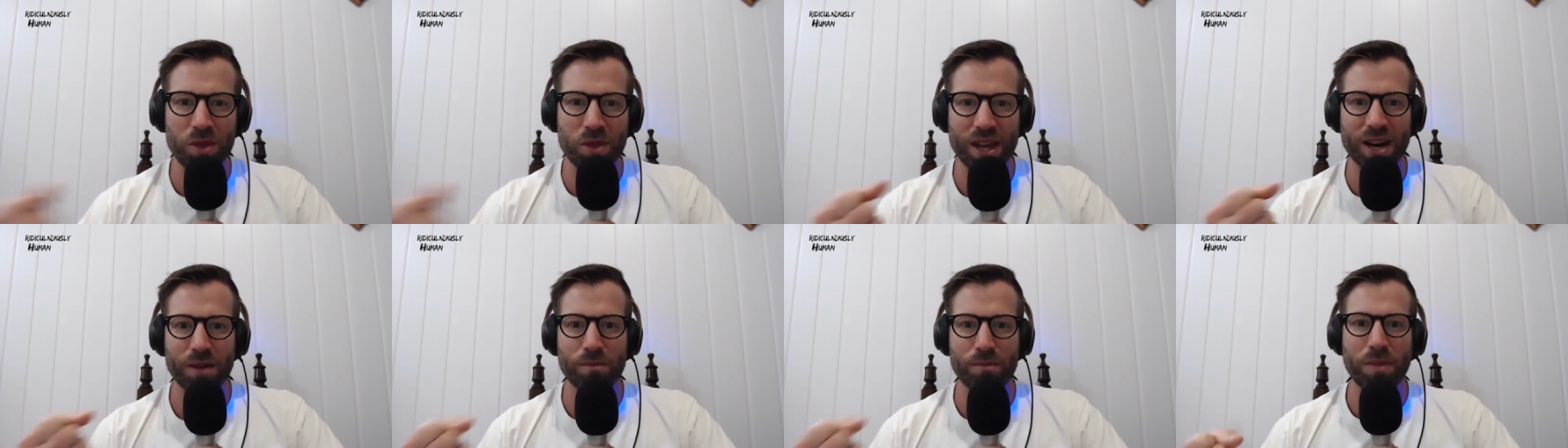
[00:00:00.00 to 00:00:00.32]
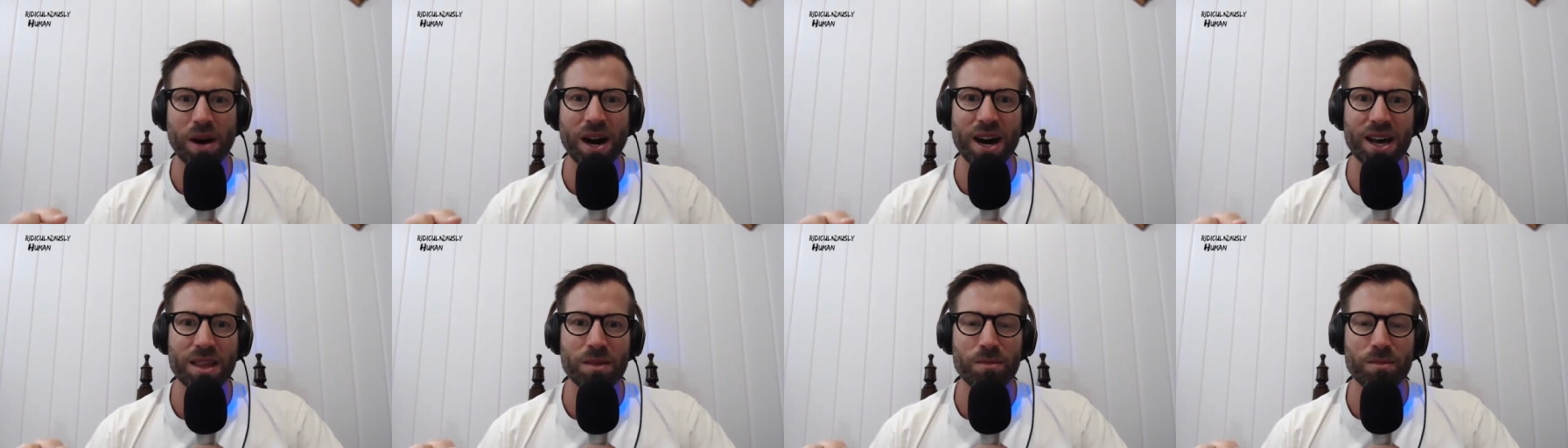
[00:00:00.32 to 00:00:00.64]
that I
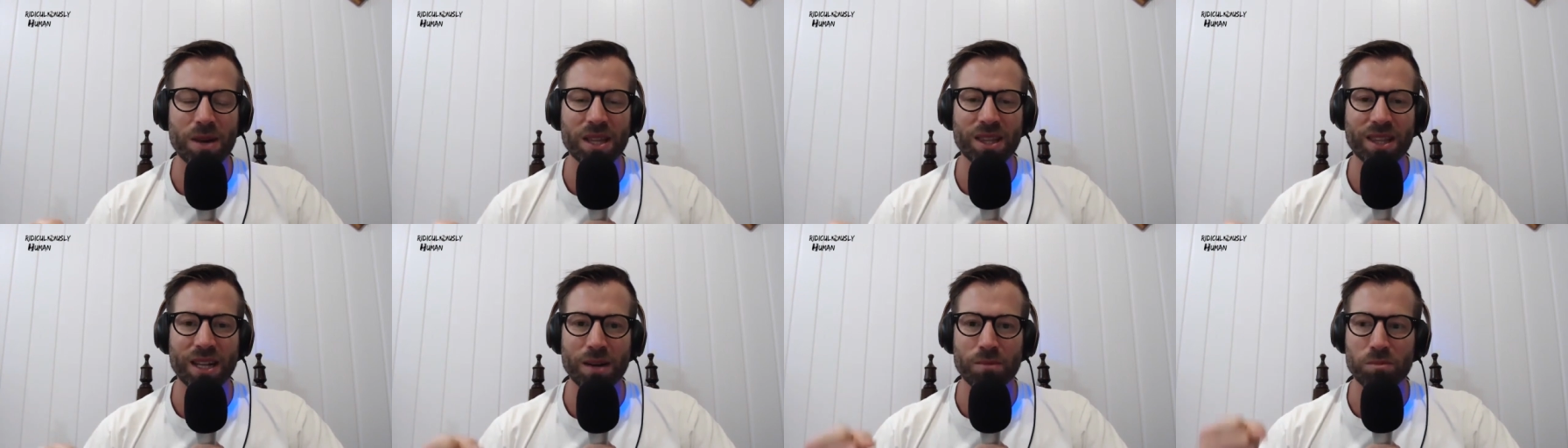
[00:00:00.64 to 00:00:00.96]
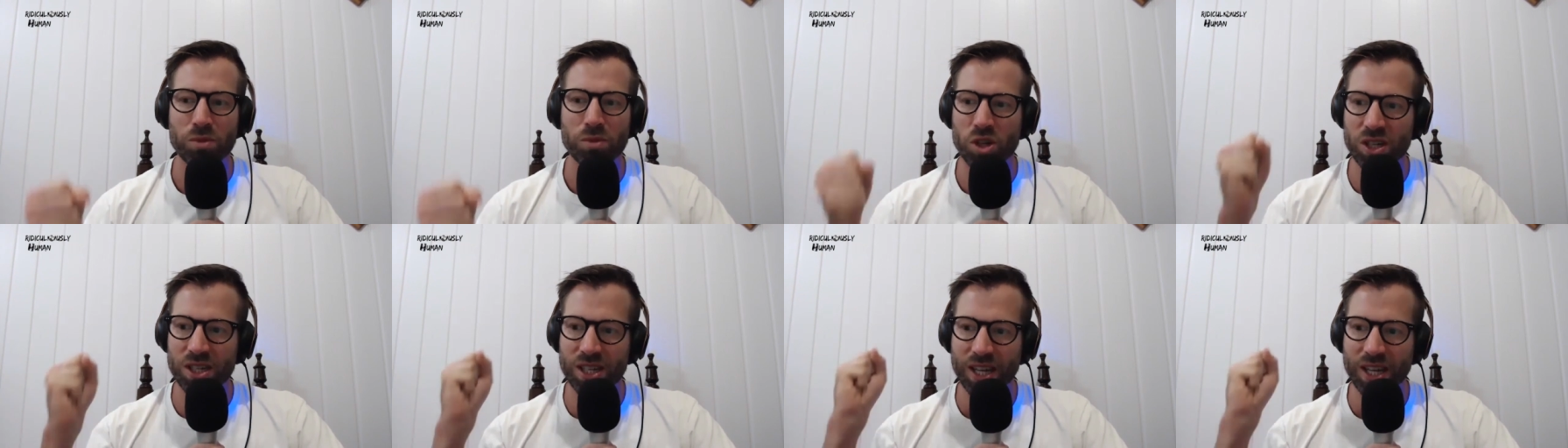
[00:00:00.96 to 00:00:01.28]
buy them at that I'm
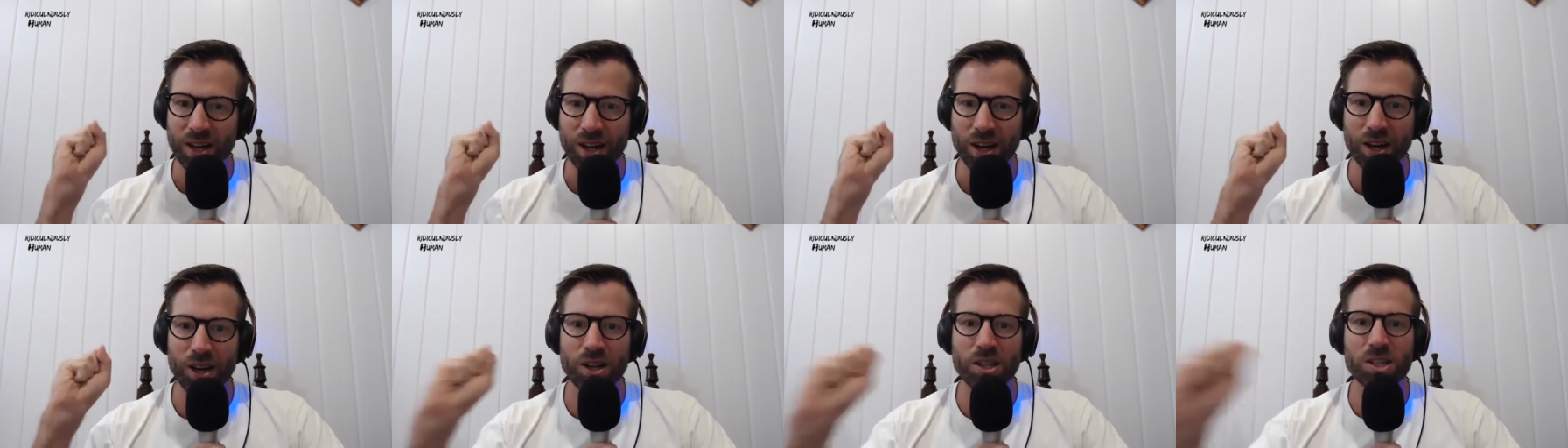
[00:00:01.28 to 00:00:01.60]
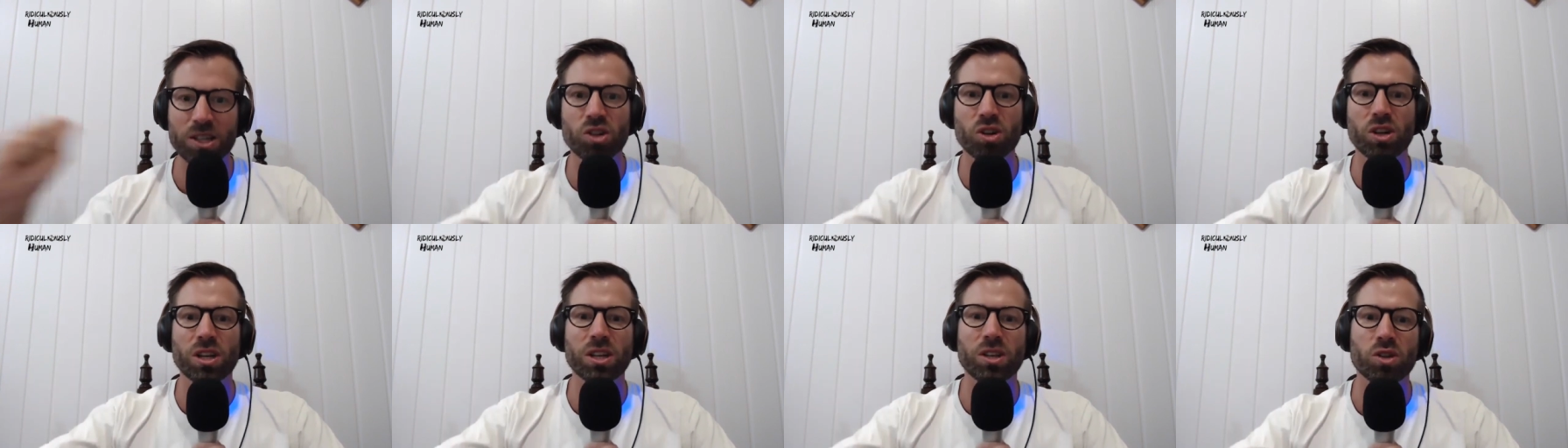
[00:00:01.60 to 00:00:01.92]
just going to
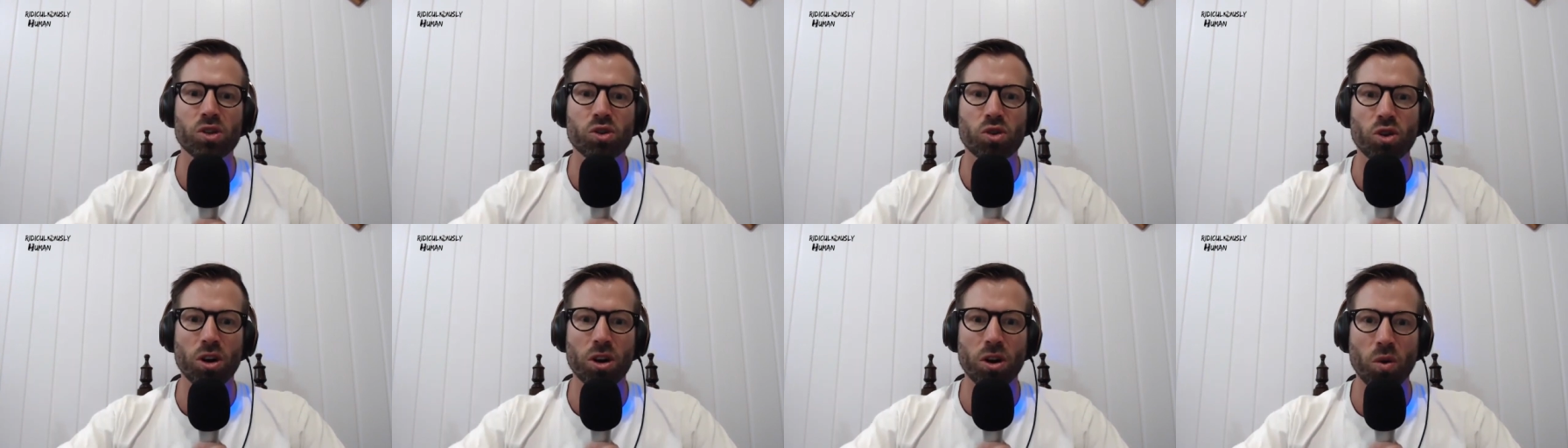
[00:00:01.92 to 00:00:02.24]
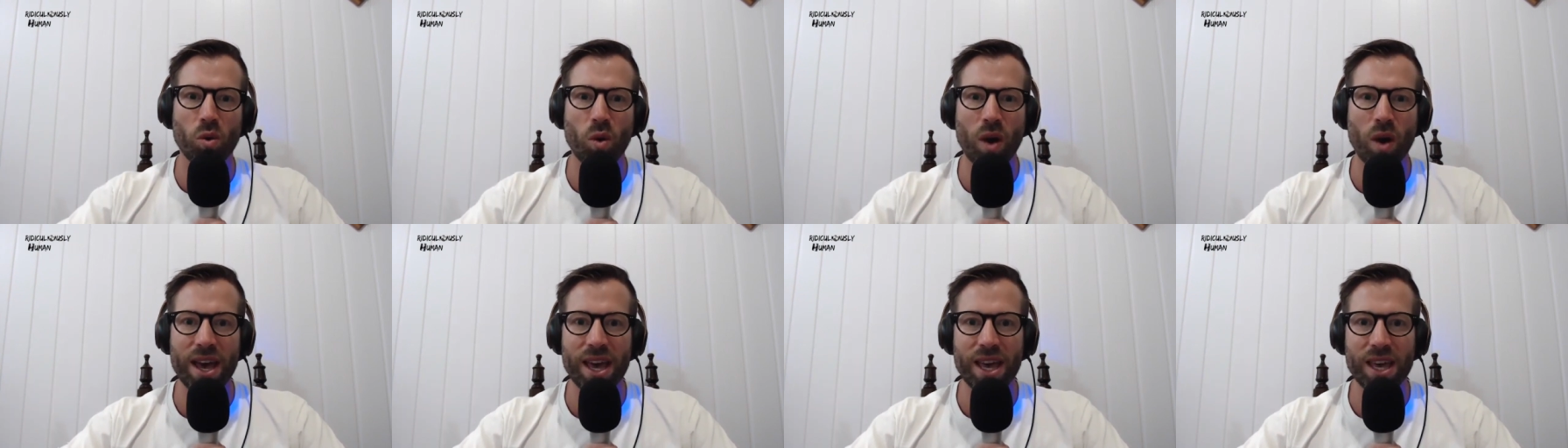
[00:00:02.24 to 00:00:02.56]
literally throw
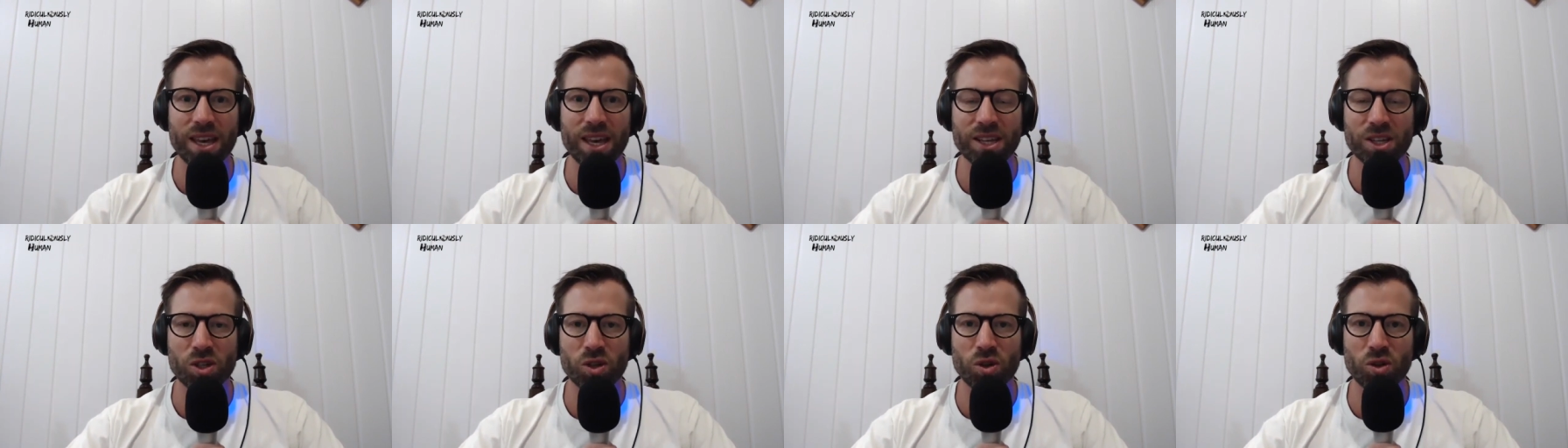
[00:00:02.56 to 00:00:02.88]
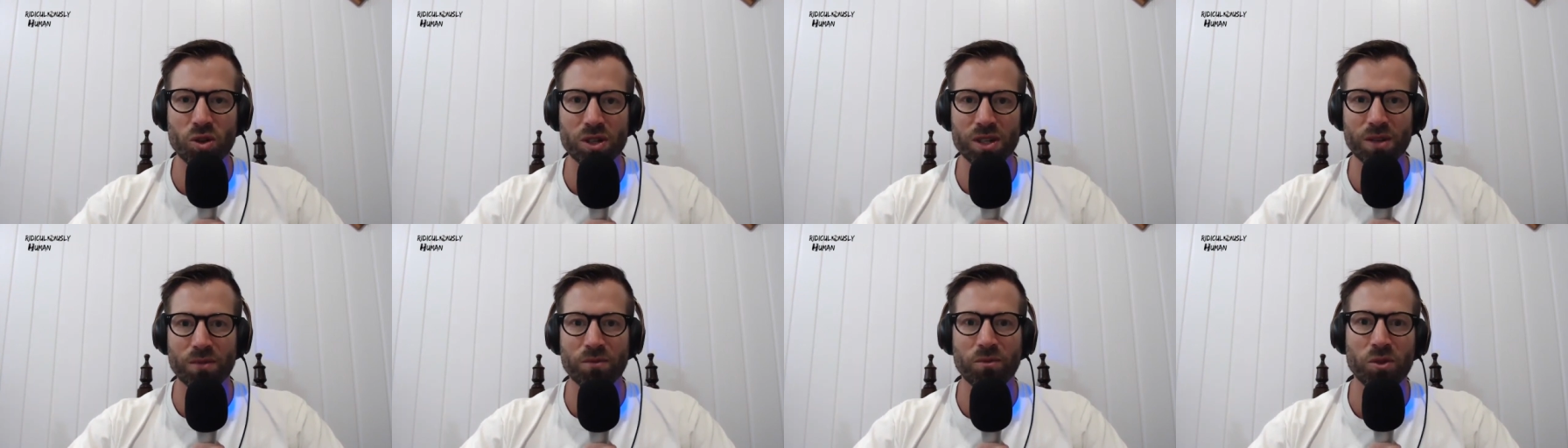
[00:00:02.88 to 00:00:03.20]
away as soon
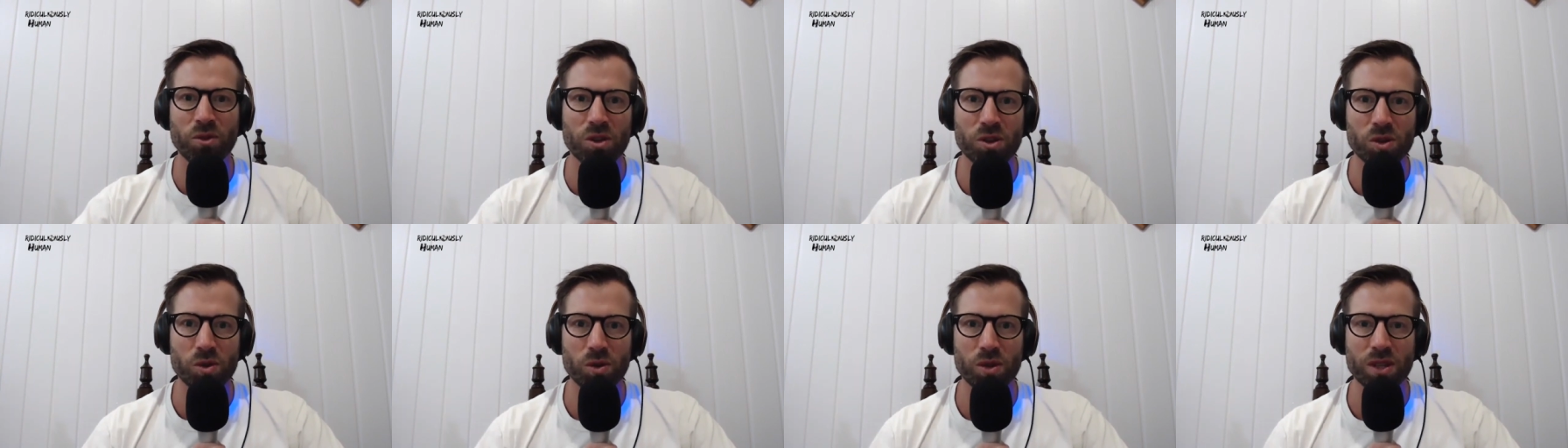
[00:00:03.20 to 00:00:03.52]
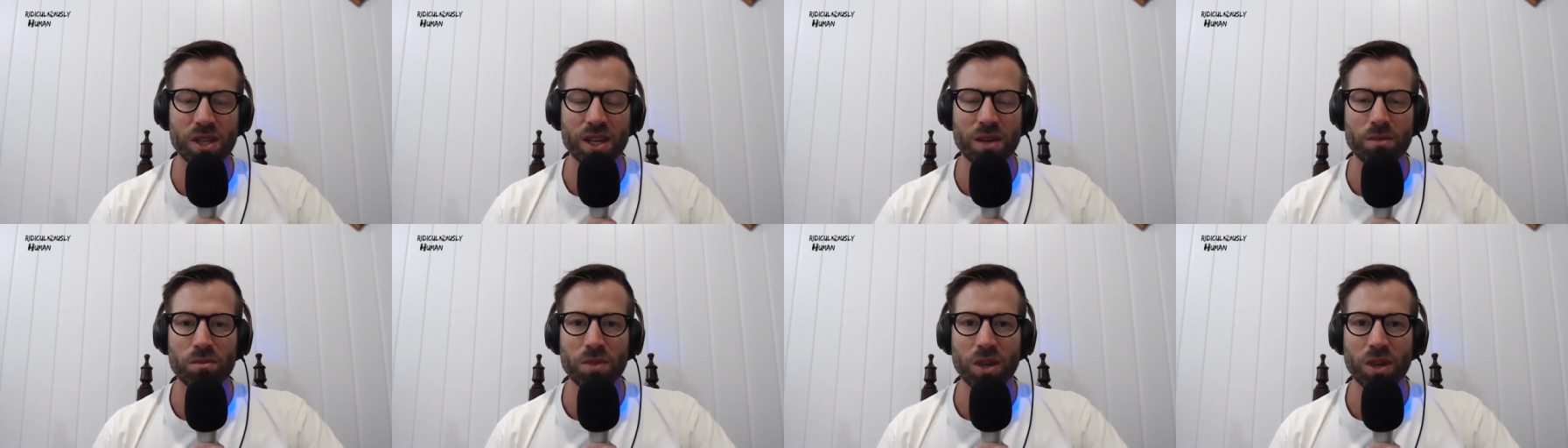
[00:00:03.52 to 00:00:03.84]
as I'm finished with
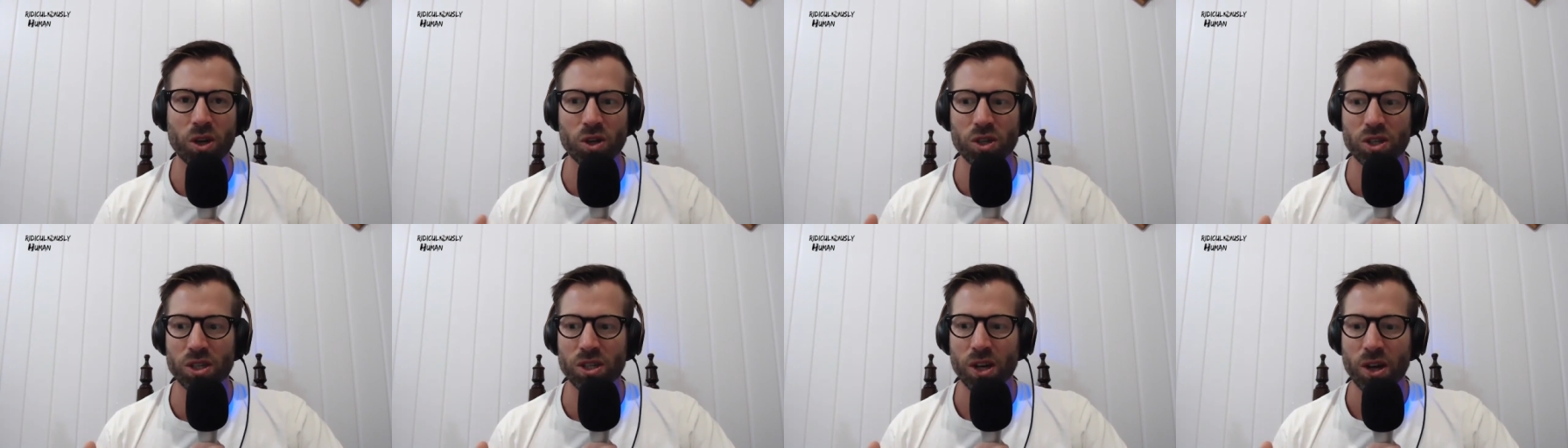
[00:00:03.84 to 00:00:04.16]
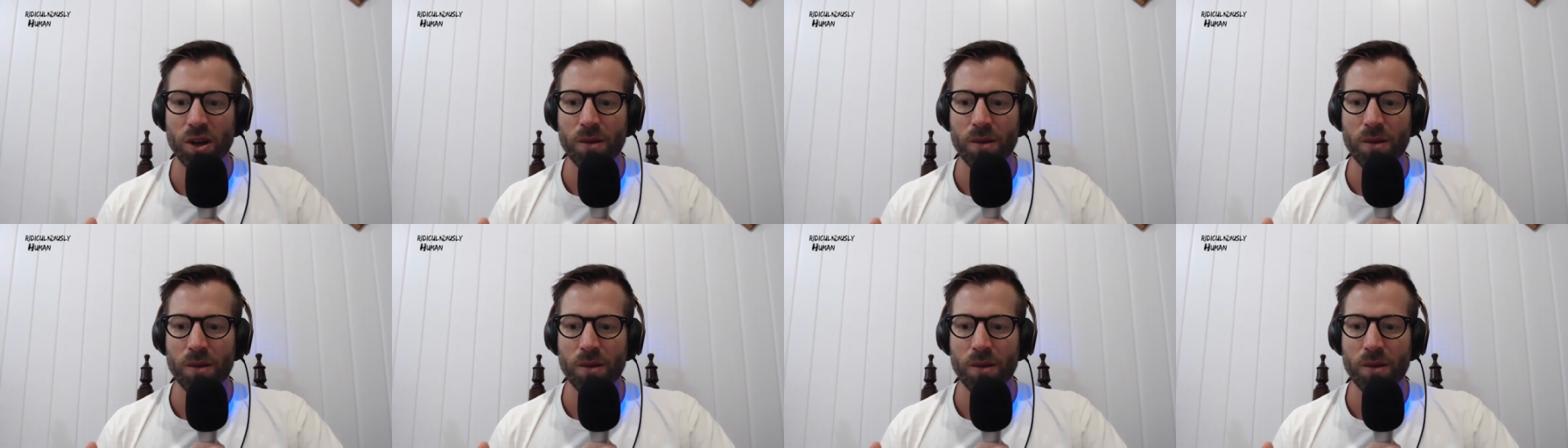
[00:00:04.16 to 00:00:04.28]
them because